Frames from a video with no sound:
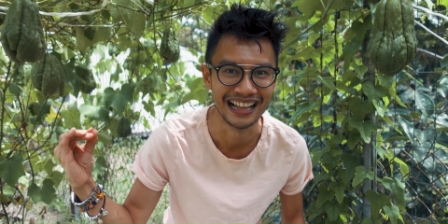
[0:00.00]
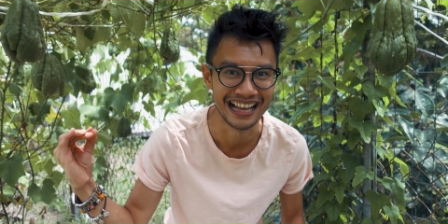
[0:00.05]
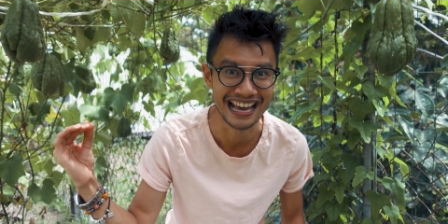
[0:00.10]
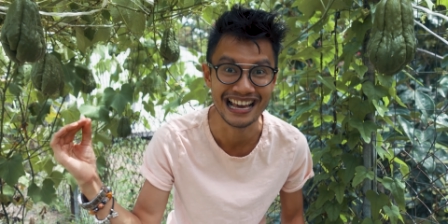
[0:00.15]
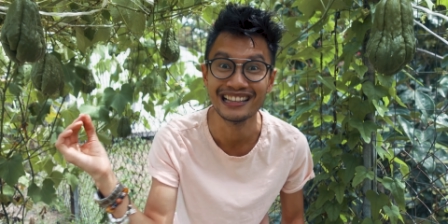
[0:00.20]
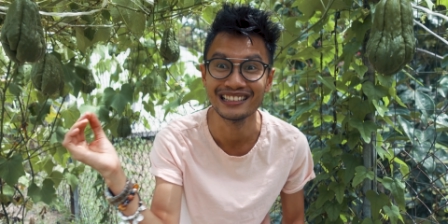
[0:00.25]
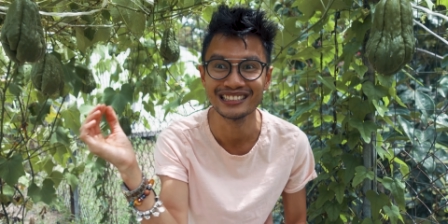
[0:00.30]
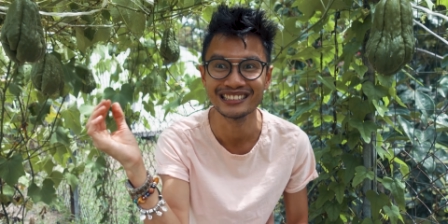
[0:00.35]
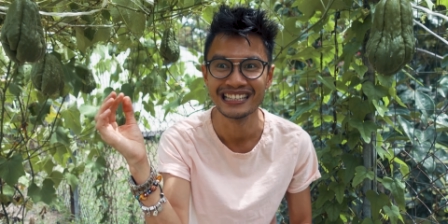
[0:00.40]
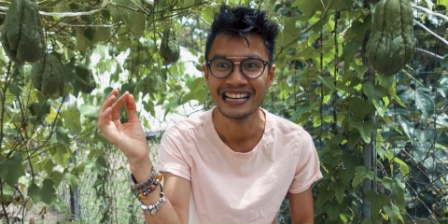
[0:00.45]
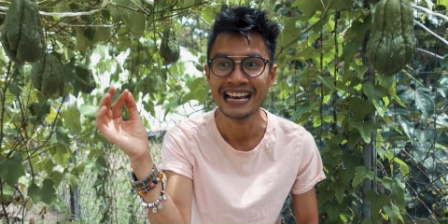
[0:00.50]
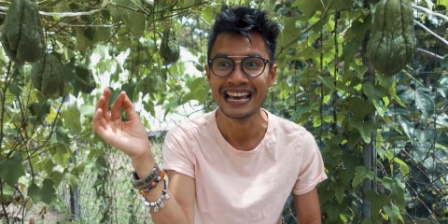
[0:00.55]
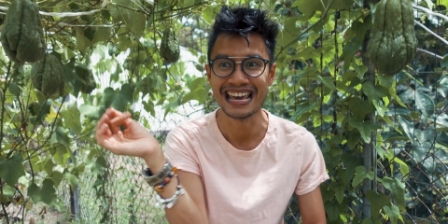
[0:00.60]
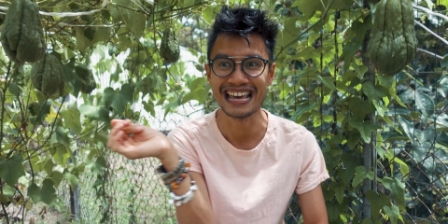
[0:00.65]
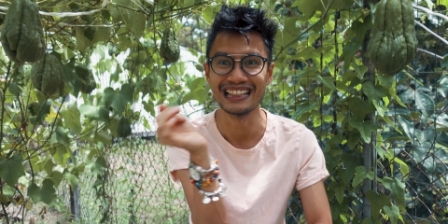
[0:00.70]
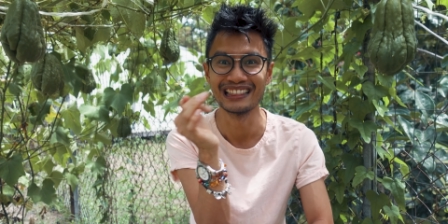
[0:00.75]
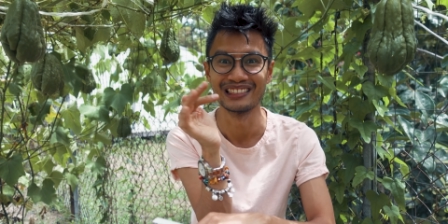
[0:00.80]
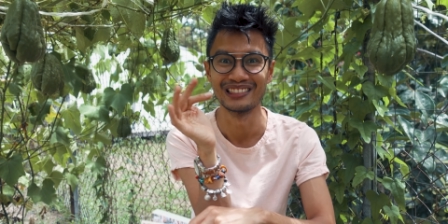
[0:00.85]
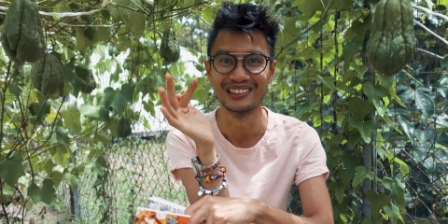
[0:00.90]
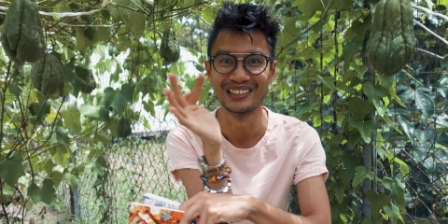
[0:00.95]
It
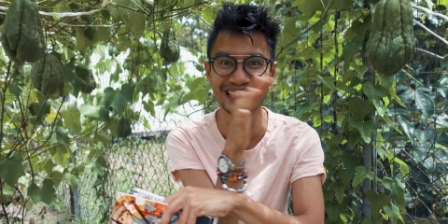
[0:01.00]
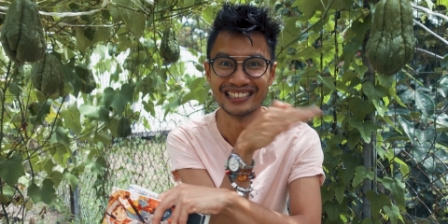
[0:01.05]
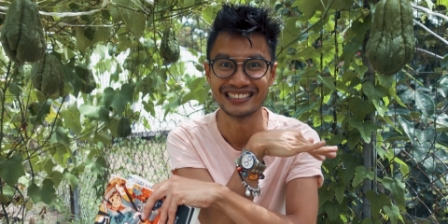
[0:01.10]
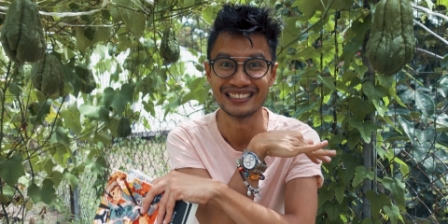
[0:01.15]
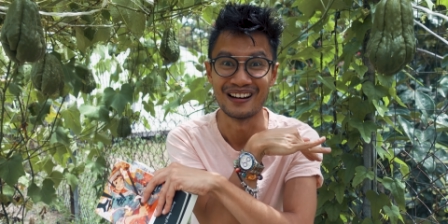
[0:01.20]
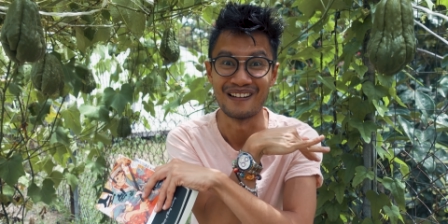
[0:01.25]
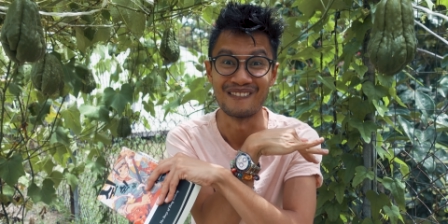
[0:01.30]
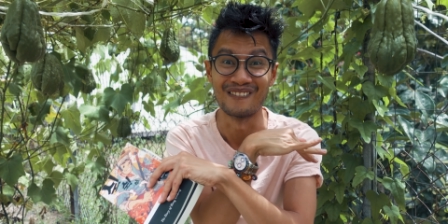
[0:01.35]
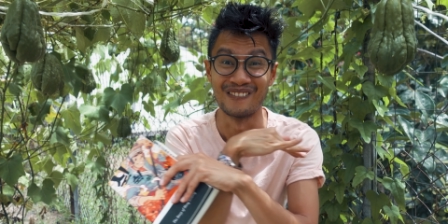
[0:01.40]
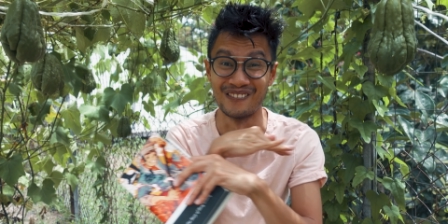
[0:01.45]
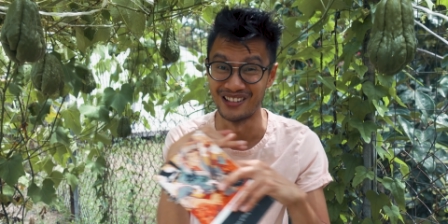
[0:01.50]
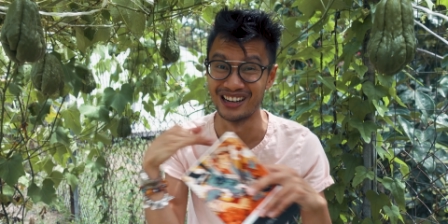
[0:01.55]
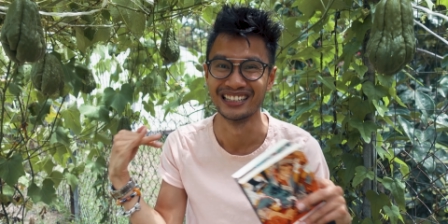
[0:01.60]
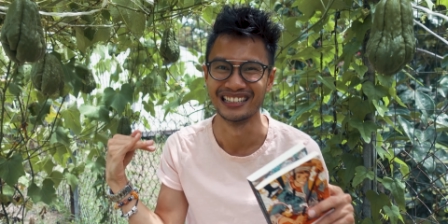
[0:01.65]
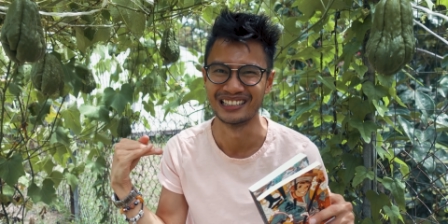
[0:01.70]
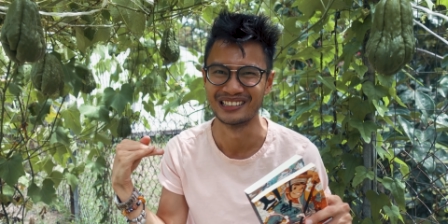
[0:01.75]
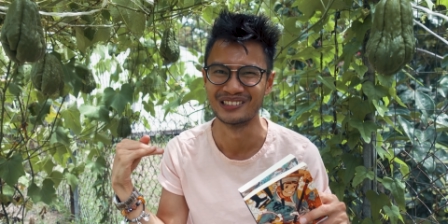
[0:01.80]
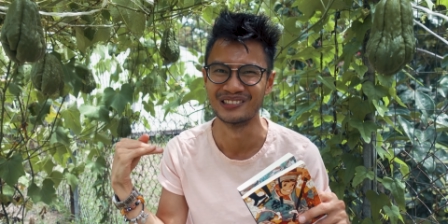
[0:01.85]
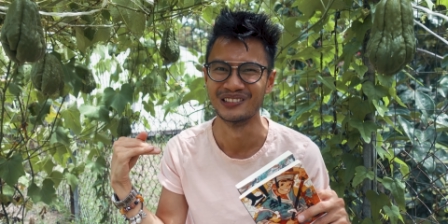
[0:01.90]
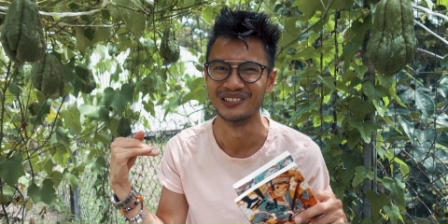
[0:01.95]
looks
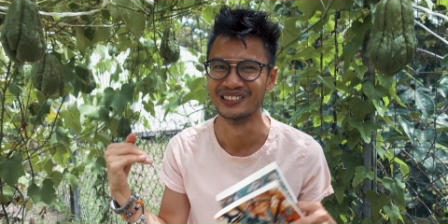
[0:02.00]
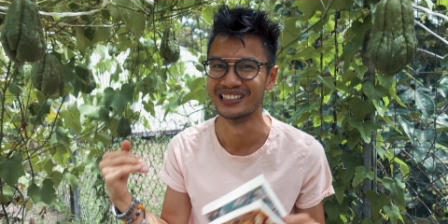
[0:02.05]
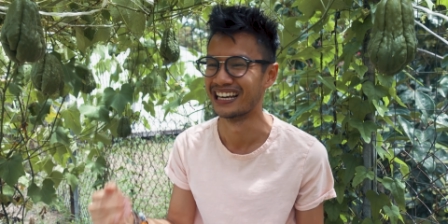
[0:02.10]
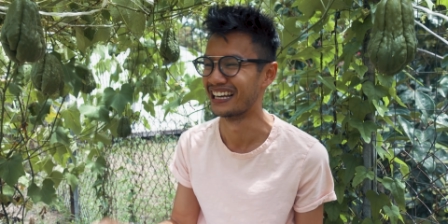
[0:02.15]
really cool.